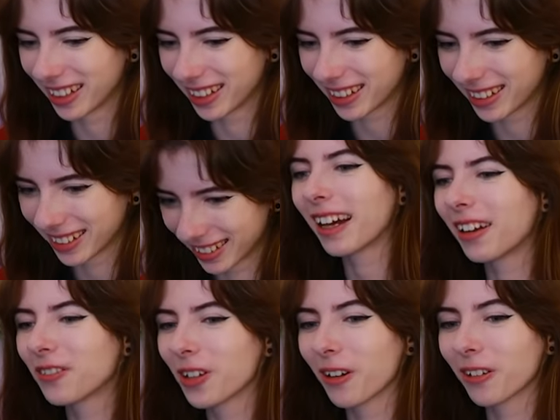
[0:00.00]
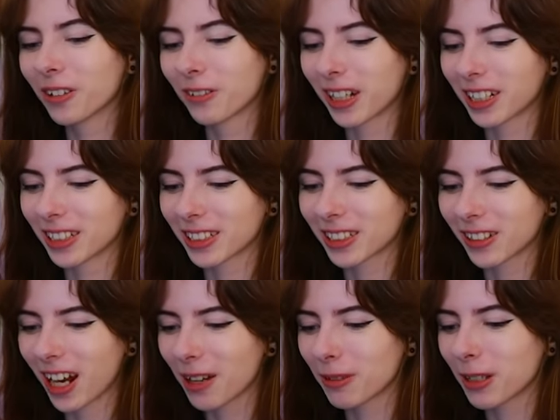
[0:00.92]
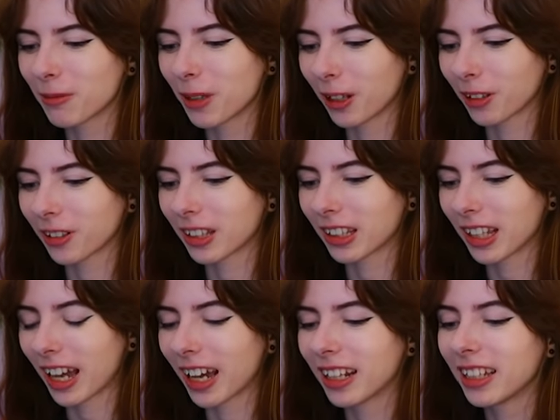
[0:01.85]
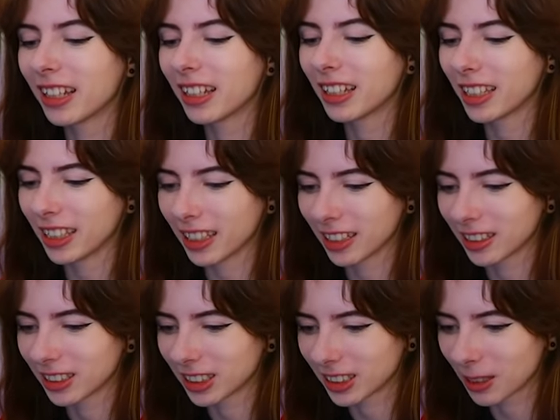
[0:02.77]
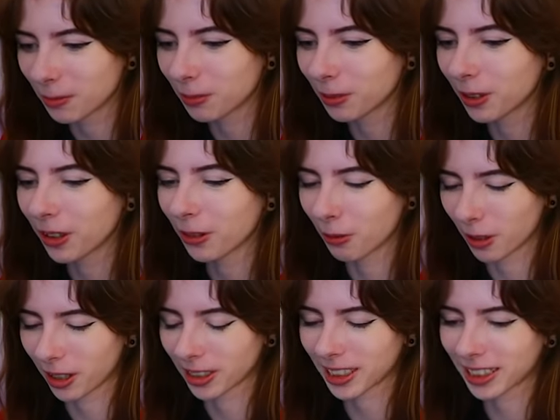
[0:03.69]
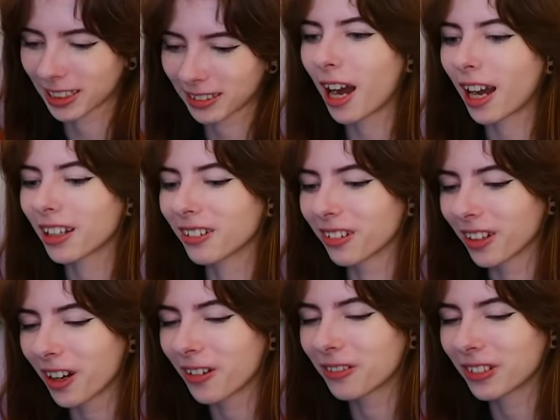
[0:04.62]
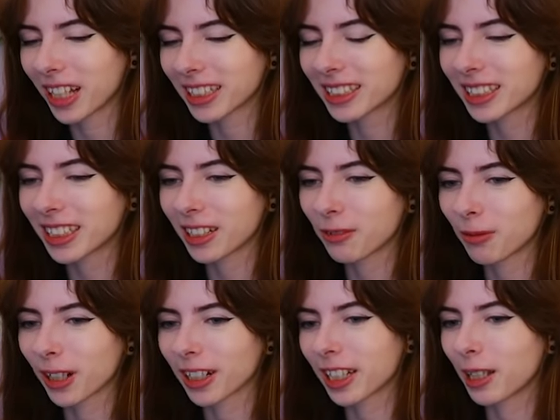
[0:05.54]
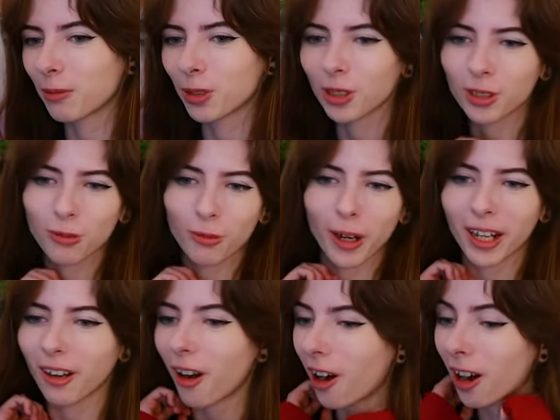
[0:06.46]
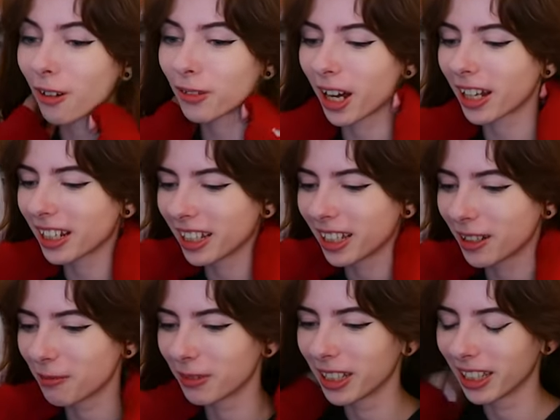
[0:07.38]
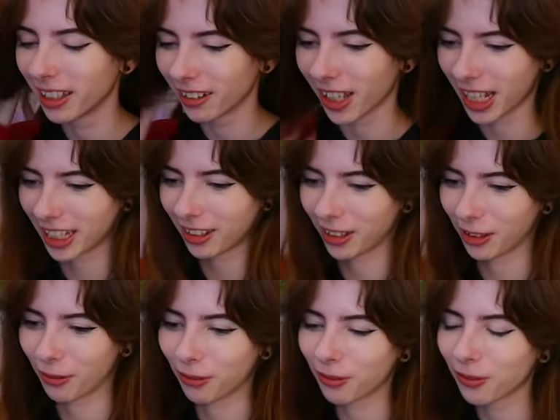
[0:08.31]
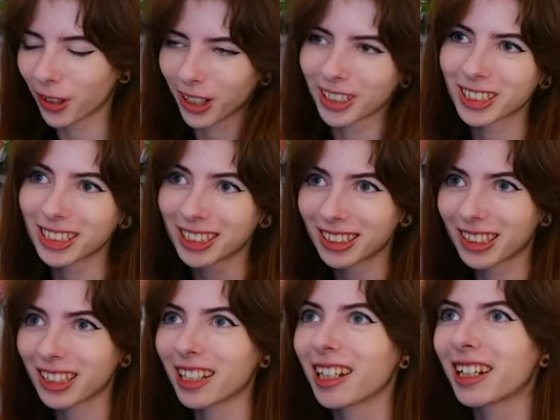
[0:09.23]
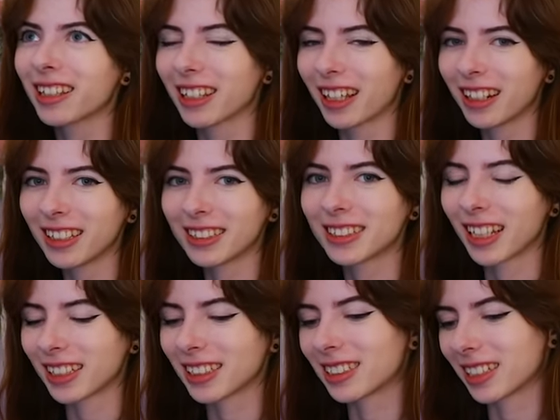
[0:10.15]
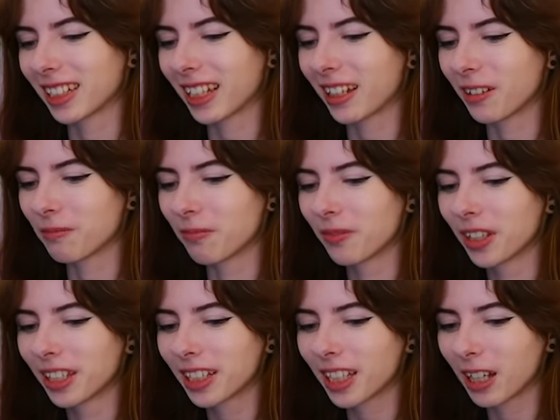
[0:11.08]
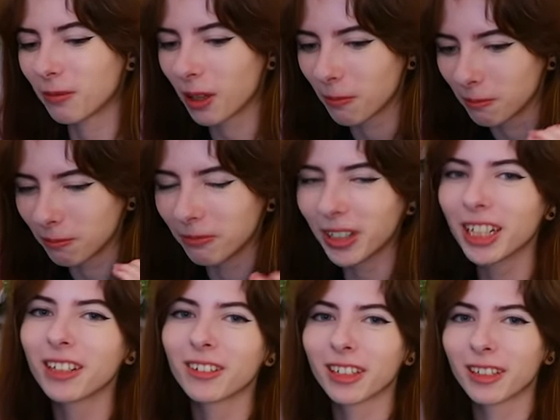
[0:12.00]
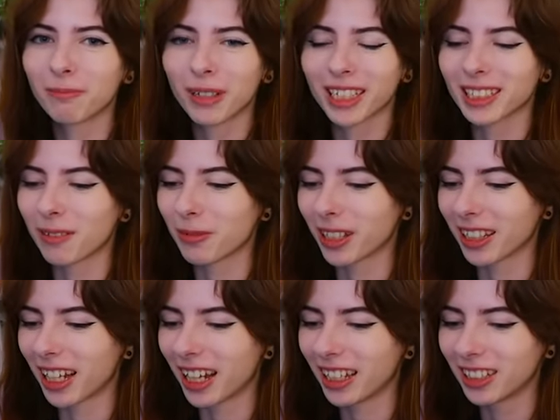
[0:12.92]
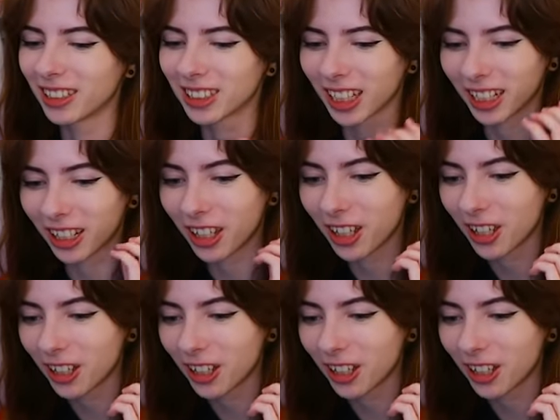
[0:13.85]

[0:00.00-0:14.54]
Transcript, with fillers: I have no other way to describe him other than that. He is simply the worst. I loved that scene where Kim just went off on him. Like, the first thing that he says to Kim, Kim immediately picks up on that and is like,